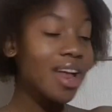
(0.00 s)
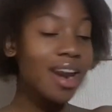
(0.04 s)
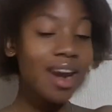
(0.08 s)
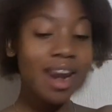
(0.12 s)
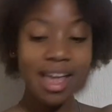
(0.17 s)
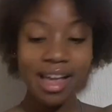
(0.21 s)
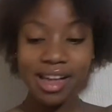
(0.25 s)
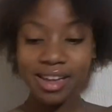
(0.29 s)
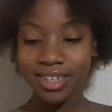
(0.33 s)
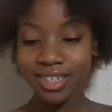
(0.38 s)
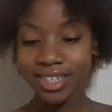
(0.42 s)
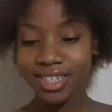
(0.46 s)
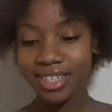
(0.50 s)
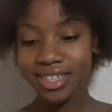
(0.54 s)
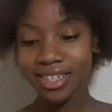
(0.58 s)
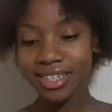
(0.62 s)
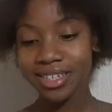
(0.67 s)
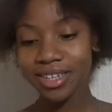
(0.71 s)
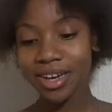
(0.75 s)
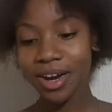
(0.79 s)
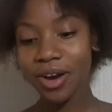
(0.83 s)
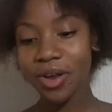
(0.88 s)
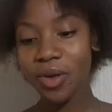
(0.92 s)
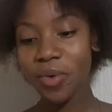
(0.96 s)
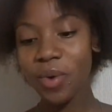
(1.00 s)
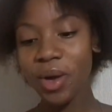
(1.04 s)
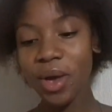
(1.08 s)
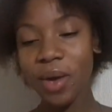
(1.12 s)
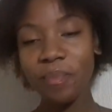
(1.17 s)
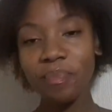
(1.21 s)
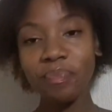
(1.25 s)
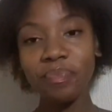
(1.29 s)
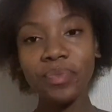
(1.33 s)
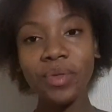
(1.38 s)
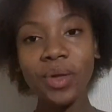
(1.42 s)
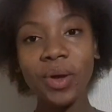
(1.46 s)
Like, it's a scenario
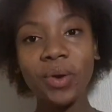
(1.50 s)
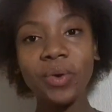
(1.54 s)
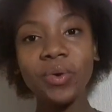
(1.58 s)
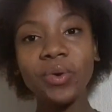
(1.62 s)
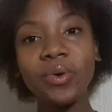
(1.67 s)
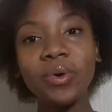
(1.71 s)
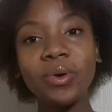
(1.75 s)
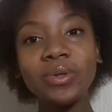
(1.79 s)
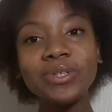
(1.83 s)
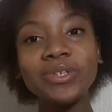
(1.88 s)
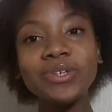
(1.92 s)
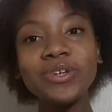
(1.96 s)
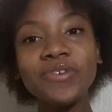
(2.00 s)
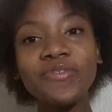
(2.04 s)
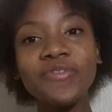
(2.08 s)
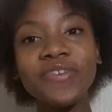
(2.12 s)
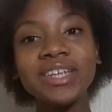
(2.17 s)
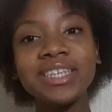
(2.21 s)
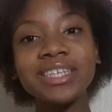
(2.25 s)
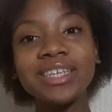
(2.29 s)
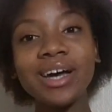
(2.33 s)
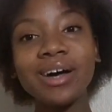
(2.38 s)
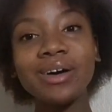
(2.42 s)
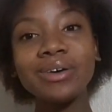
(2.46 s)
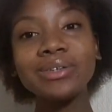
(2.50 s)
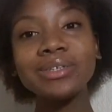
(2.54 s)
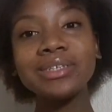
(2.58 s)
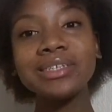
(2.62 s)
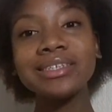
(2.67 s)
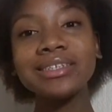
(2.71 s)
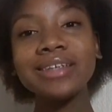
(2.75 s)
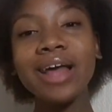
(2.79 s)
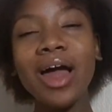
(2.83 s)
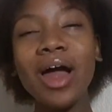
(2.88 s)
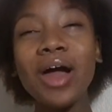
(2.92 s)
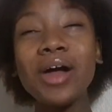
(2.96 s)
where you go to your friend's
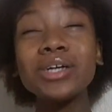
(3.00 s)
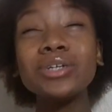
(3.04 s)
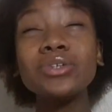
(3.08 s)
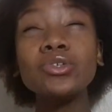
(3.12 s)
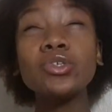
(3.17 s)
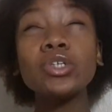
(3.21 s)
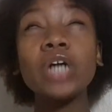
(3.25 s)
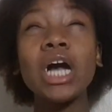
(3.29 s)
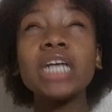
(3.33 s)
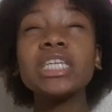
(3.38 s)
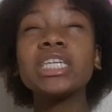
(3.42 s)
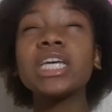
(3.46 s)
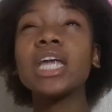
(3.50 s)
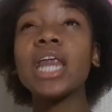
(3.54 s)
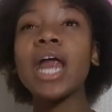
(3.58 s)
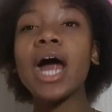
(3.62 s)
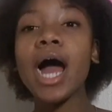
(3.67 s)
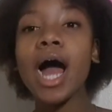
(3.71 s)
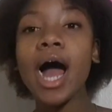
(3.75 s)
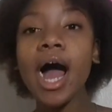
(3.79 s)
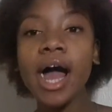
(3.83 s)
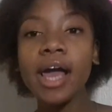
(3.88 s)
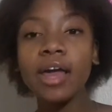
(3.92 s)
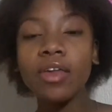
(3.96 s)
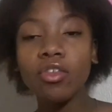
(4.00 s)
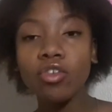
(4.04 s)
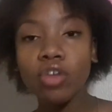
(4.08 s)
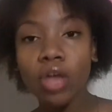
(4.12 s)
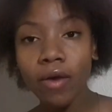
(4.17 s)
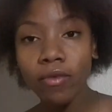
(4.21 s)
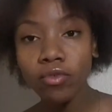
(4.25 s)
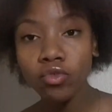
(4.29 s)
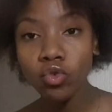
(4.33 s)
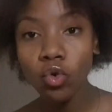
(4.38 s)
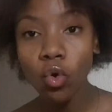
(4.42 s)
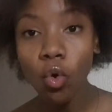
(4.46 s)
house, you guys get high, then
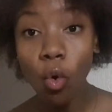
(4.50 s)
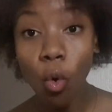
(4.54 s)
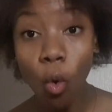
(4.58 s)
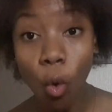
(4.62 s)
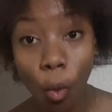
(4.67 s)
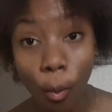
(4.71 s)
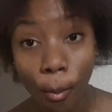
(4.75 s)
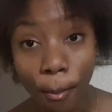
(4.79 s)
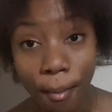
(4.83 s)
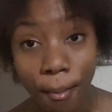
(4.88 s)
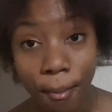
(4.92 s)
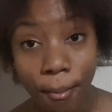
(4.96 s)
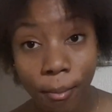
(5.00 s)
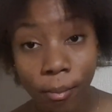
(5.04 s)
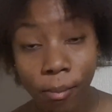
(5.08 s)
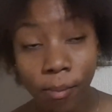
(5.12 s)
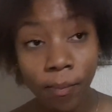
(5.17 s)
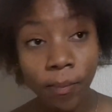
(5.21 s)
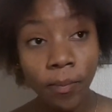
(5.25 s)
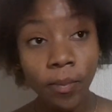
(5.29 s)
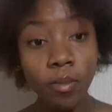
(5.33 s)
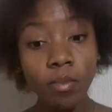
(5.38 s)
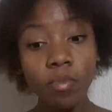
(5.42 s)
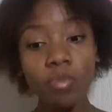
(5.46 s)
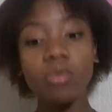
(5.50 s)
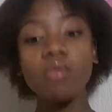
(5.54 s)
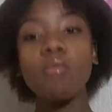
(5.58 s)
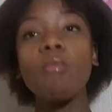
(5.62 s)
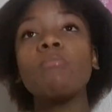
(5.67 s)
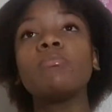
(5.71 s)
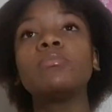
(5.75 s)
you have to go home. Hmm?